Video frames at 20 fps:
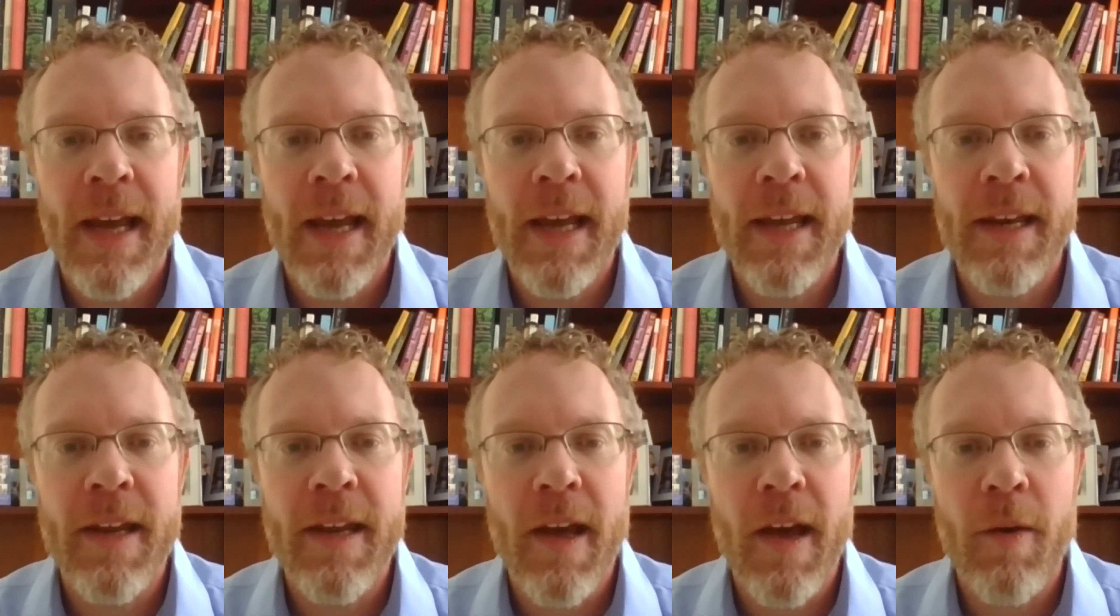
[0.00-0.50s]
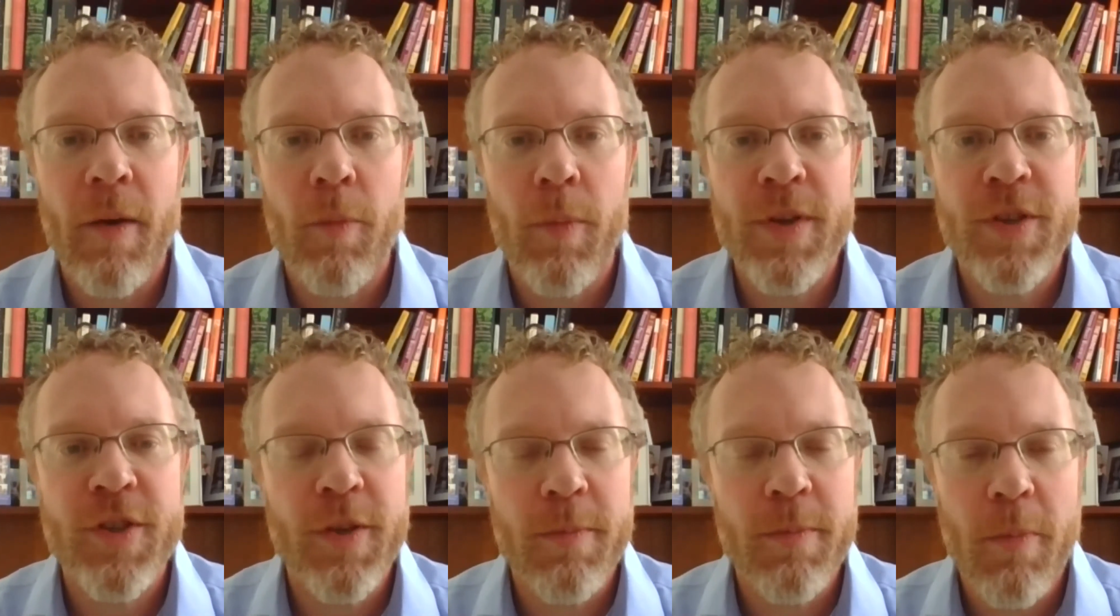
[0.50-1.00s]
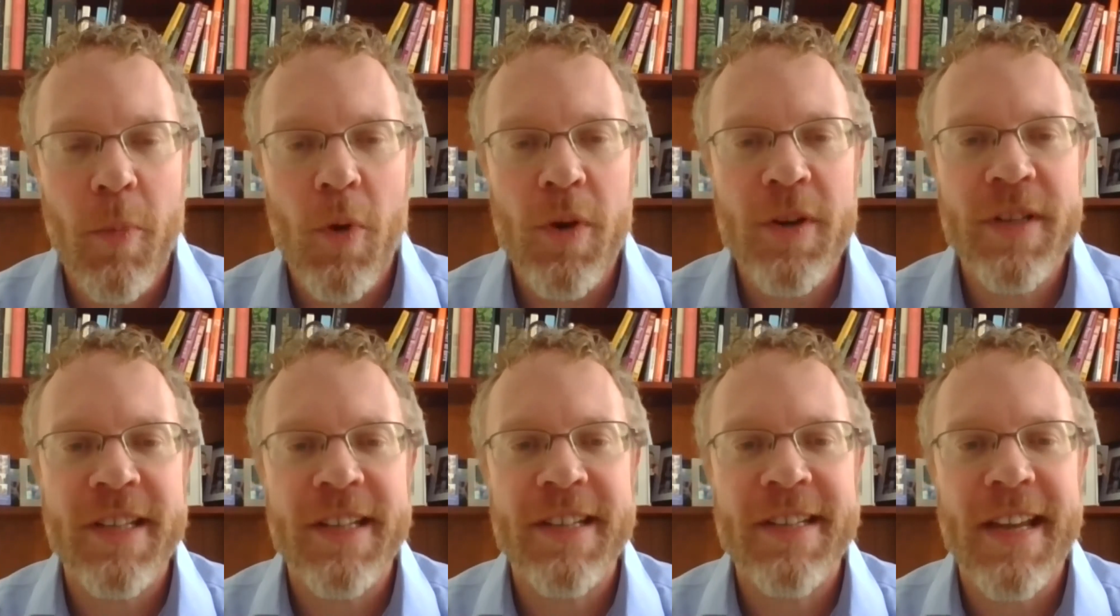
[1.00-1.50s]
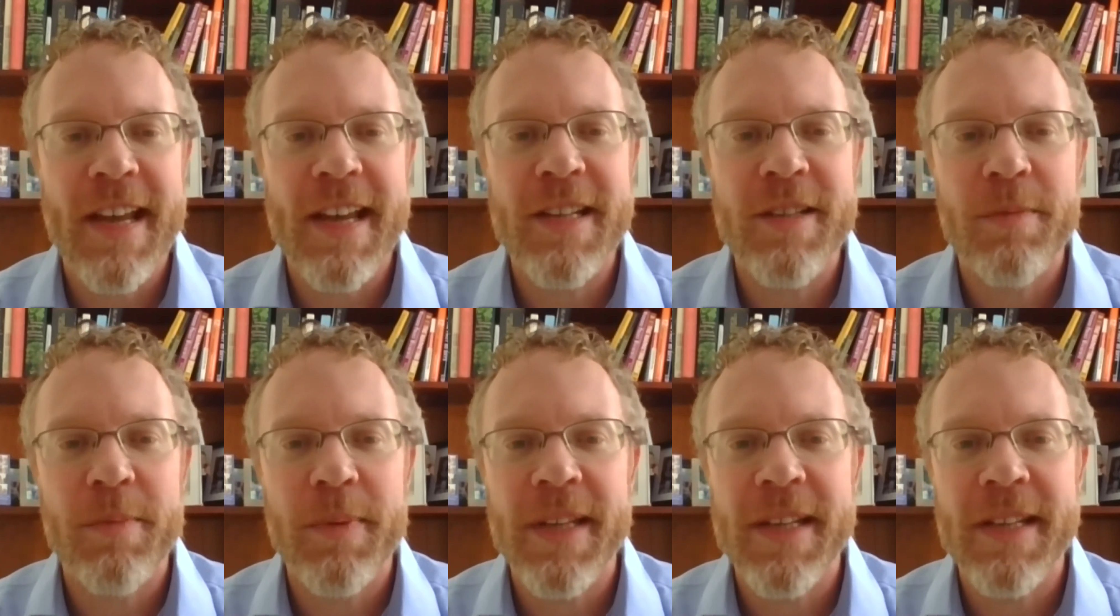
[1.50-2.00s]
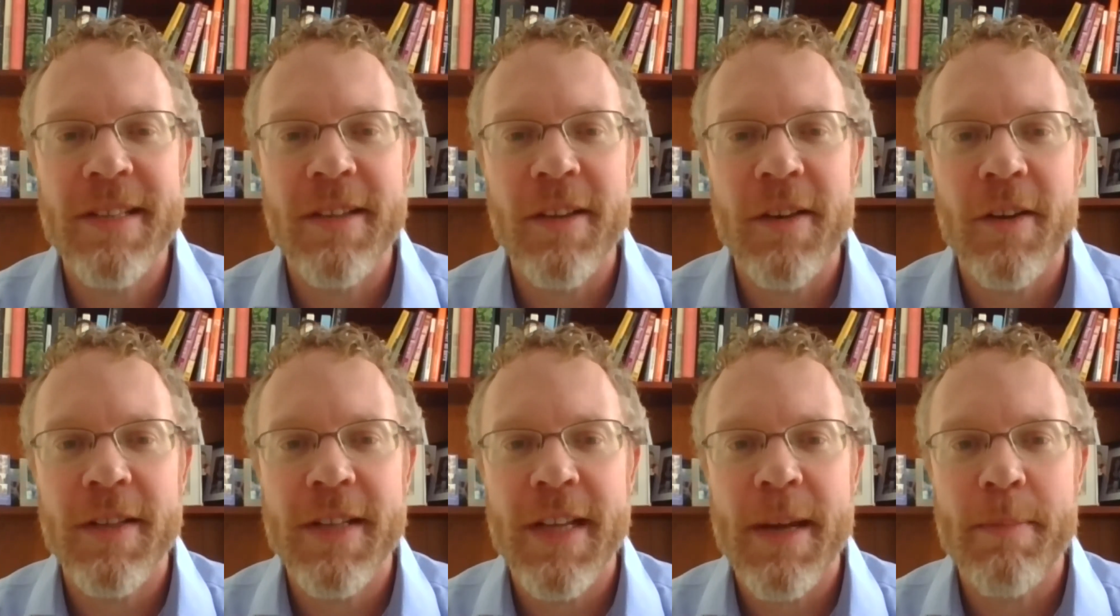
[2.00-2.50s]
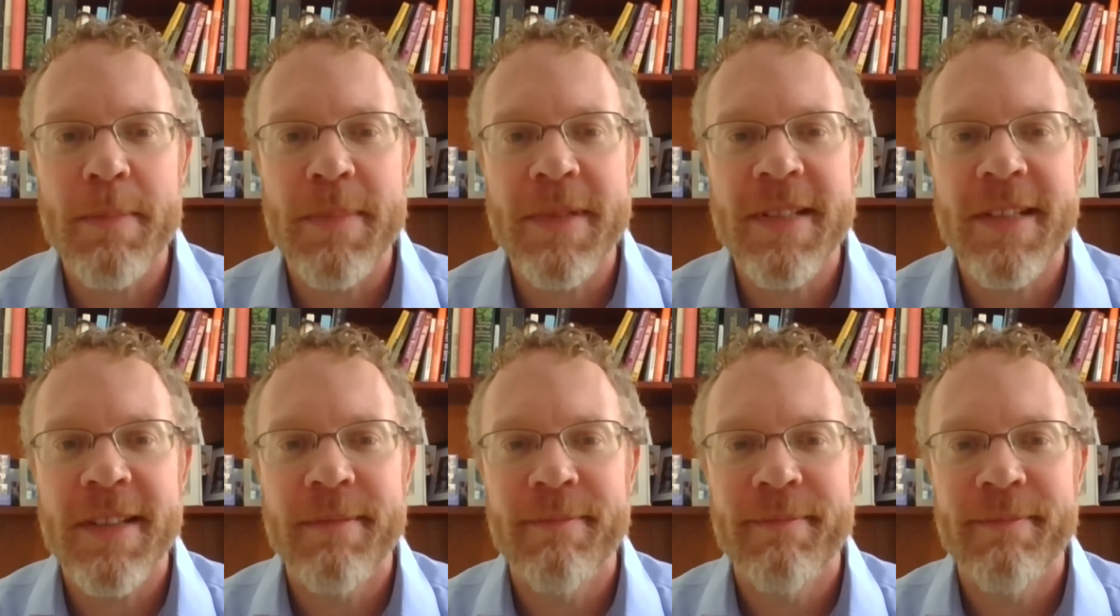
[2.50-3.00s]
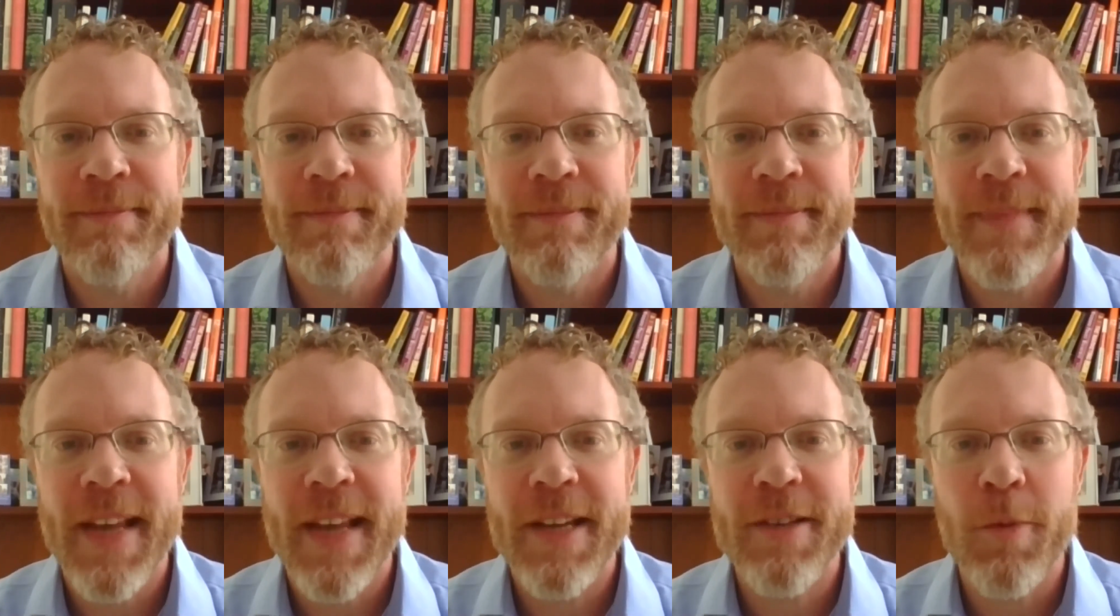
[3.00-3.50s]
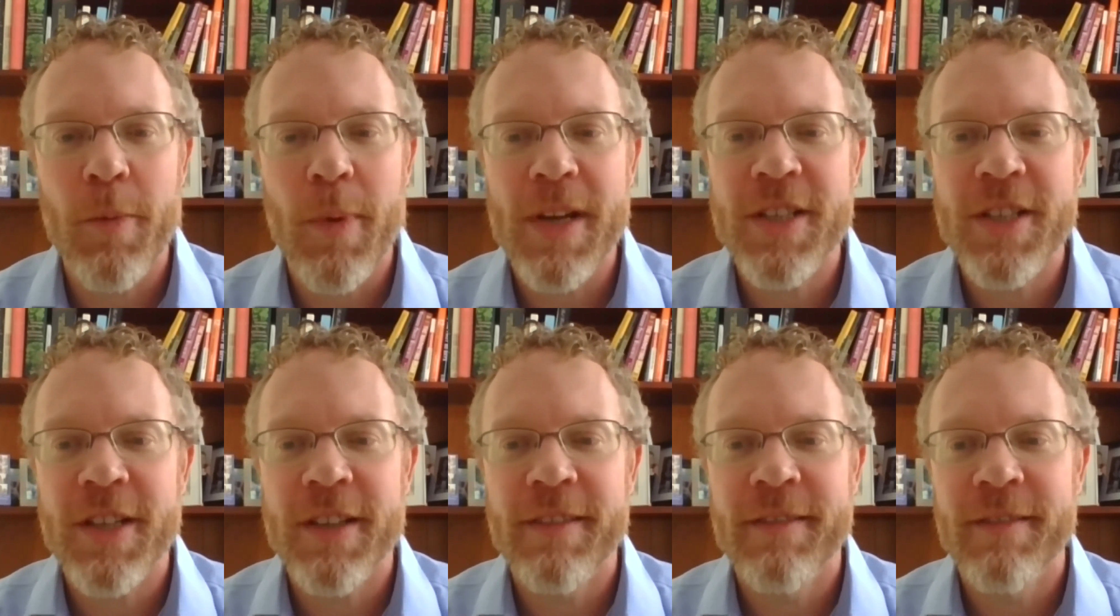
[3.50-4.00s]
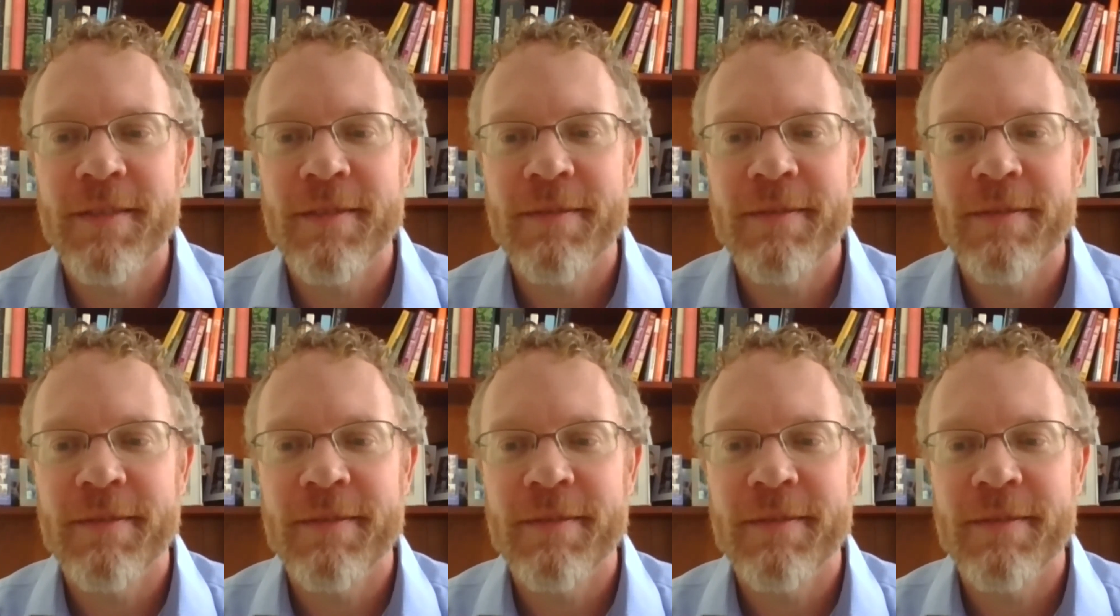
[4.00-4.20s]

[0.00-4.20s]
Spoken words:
and wish you more success with these little tips. Thanks for watching.